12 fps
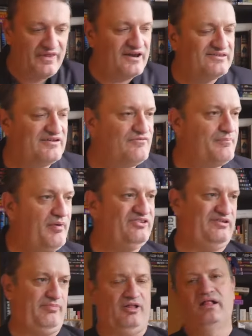that is even
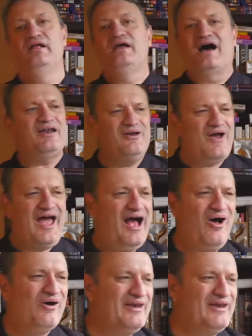possible. I don't know how.